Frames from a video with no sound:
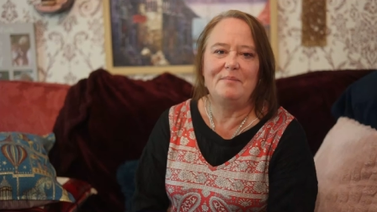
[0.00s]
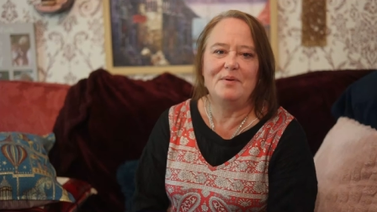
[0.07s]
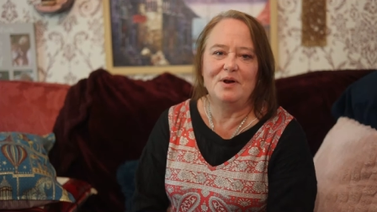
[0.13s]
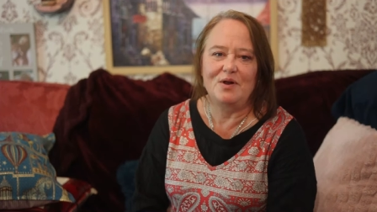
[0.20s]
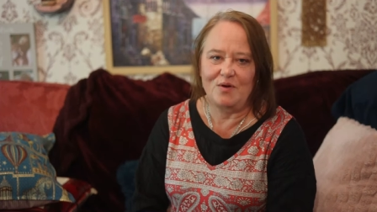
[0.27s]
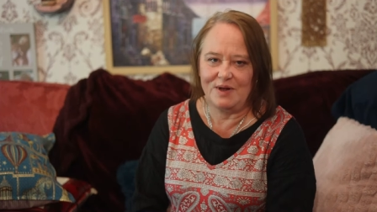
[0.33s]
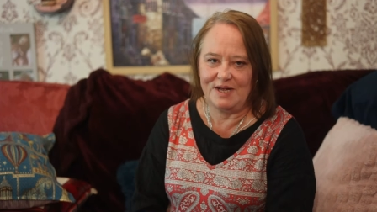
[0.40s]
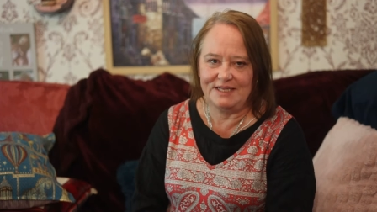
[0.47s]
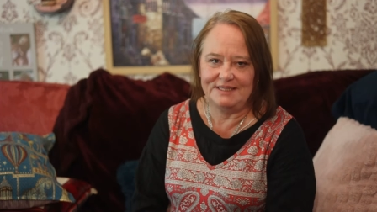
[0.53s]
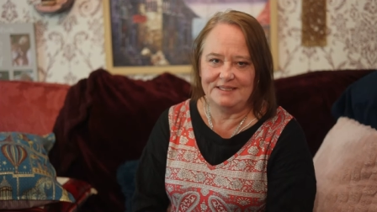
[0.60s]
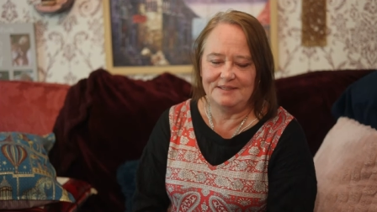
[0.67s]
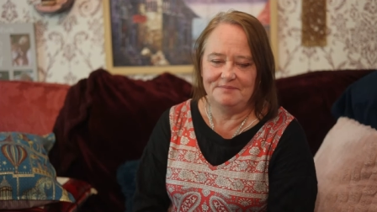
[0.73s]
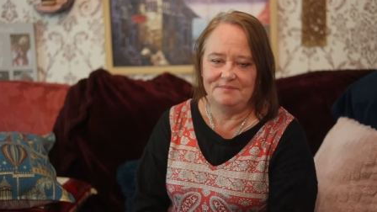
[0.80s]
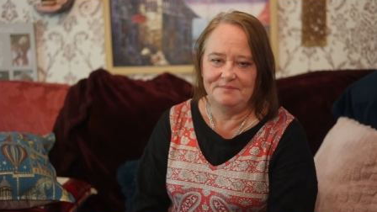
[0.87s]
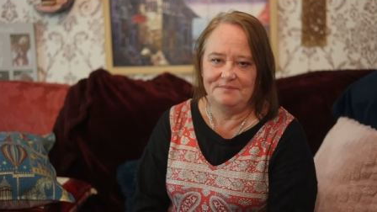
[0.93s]

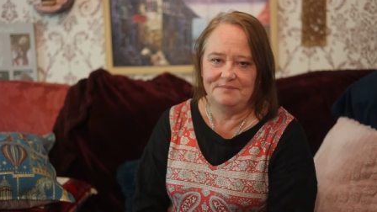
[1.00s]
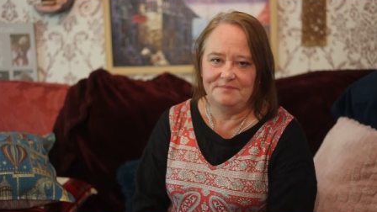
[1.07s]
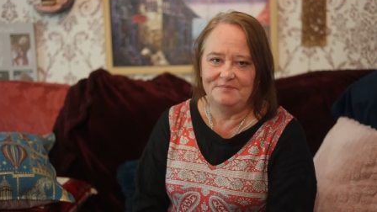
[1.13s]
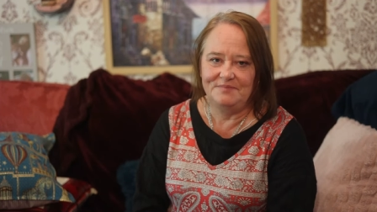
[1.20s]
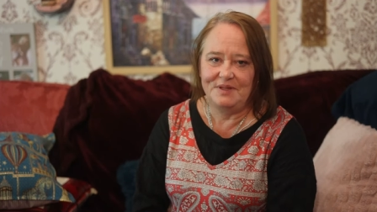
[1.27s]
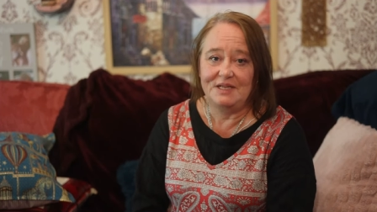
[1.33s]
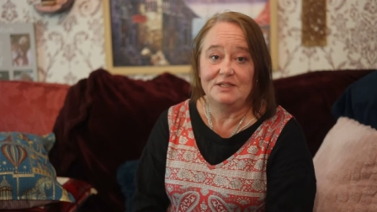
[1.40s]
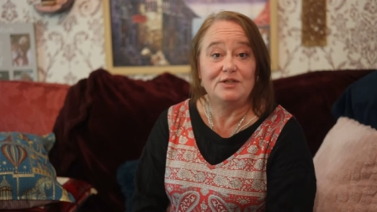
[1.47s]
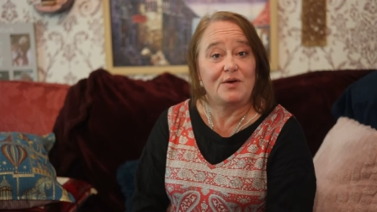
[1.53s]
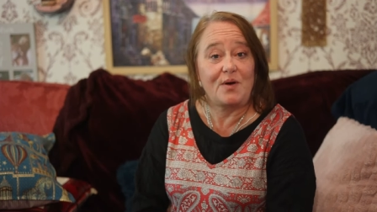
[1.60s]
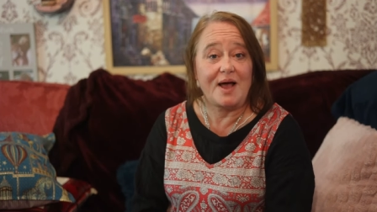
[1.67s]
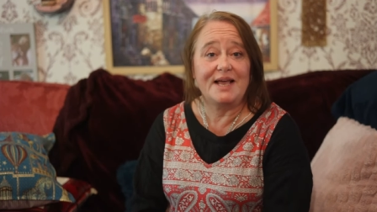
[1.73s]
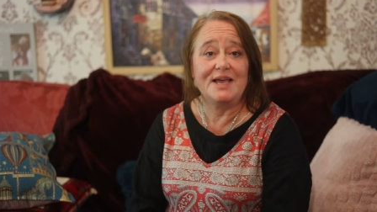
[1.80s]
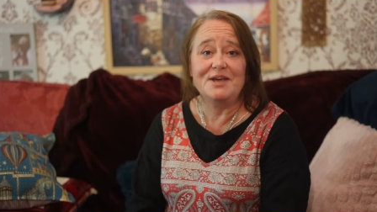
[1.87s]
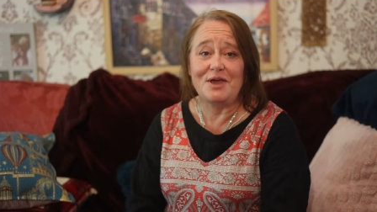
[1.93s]
belongings so
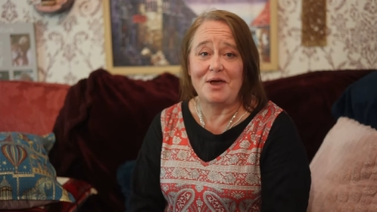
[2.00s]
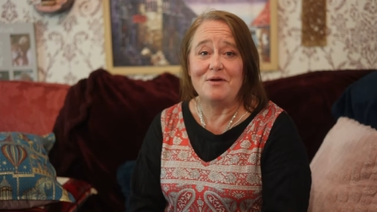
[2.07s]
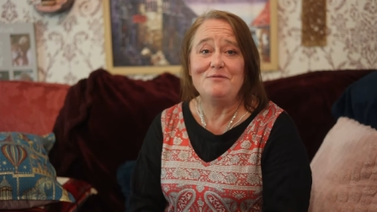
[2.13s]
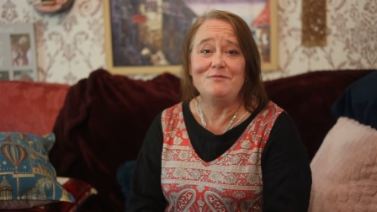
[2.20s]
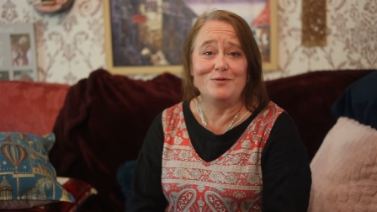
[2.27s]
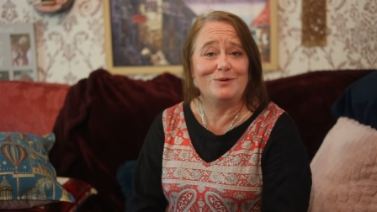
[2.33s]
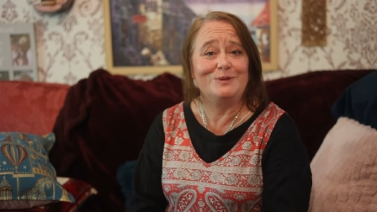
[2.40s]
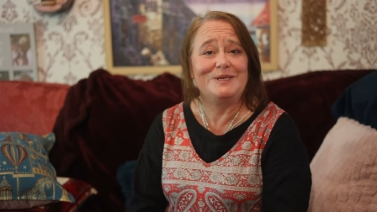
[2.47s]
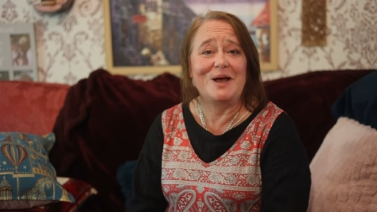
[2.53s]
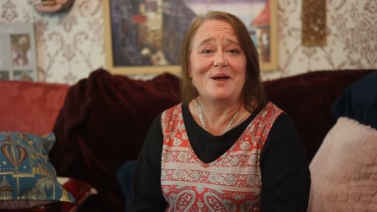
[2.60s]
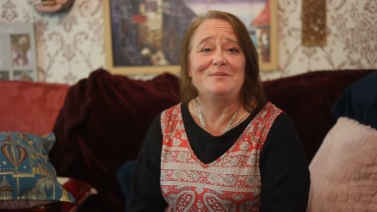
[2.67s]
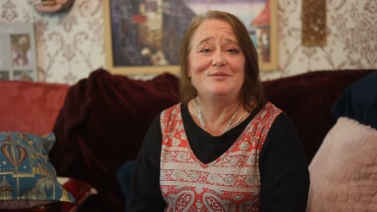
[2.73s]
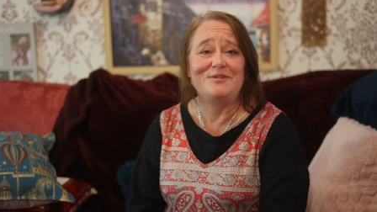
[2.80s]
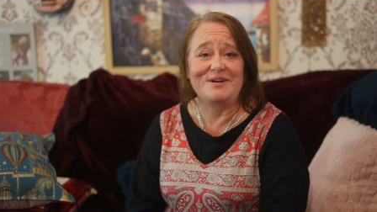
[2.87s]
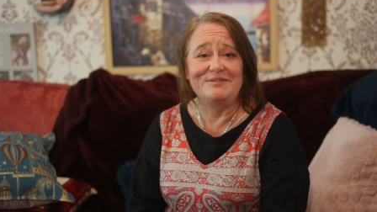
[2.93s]
I can go
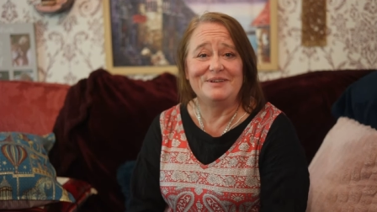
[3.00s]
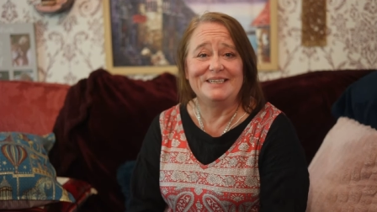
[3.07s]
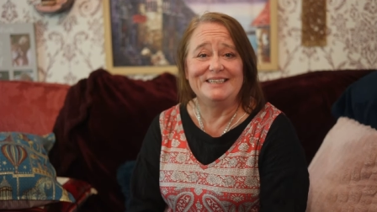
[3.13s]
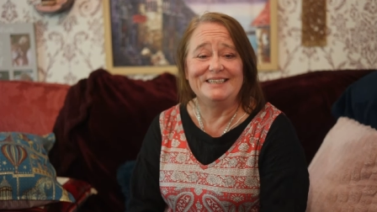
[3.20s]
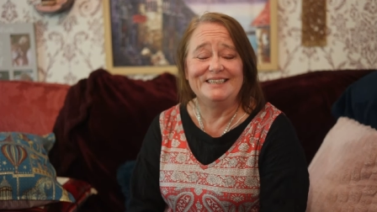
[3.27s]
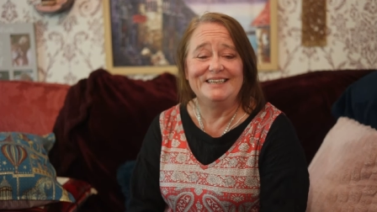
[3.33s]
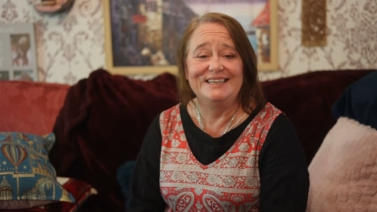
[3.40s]
full-time traveling.